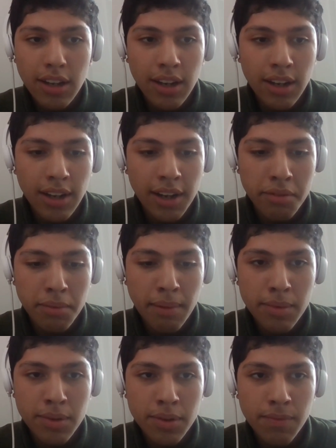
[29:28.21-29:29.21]
I
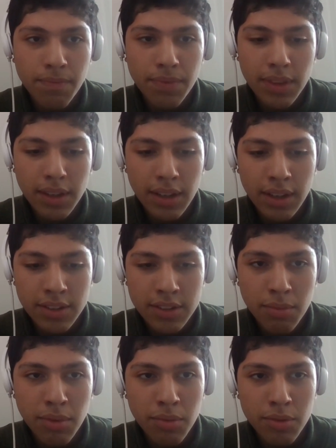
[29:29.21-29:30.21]
remember
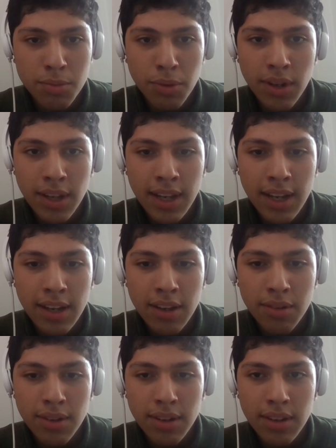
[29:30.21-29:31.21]
someone was pointing
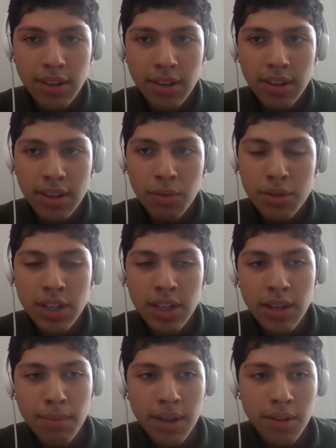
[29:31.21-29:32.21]
out, they were
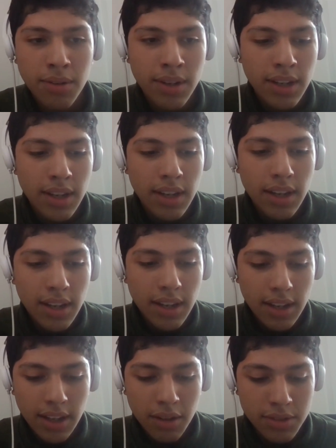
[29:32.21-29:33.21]
talking about,
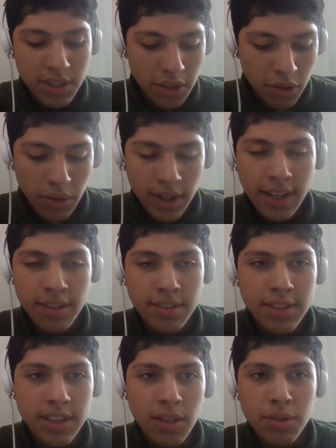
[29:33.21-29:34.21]
it was in a
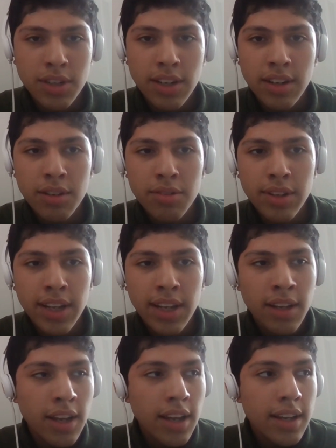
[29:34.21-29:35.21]
courthouse, and they were like,
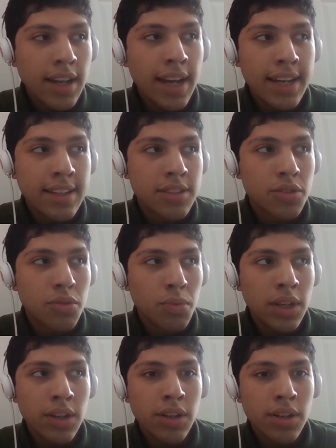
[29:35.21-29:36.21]
guys,
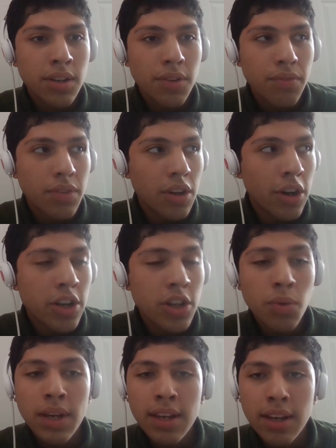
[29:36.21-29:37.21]
we are
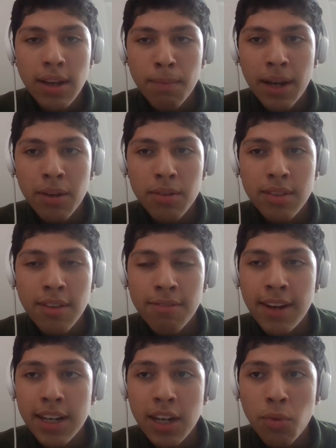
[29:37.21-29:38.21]
arguing about
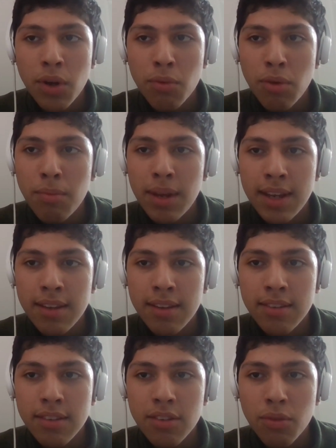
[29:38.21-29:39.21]
defining what a woman
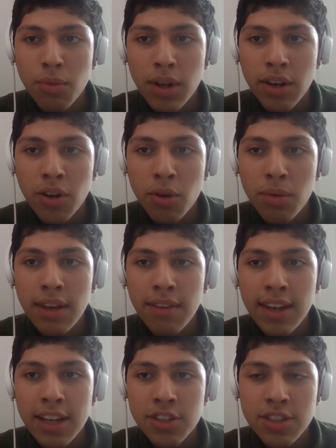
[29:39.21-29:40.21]
is when our own
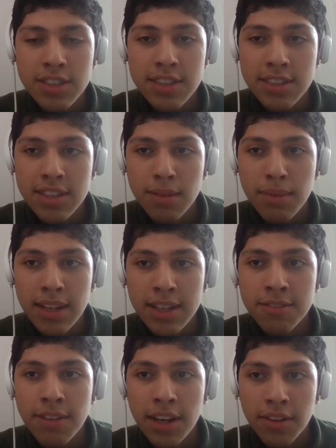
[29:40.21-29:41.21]
aviation system is
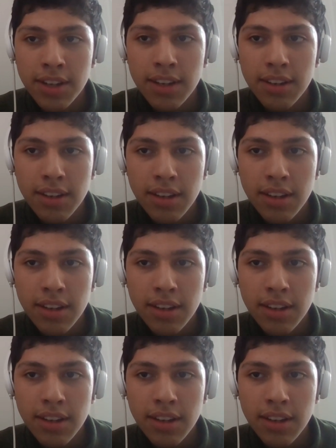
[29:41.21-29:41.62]
failing.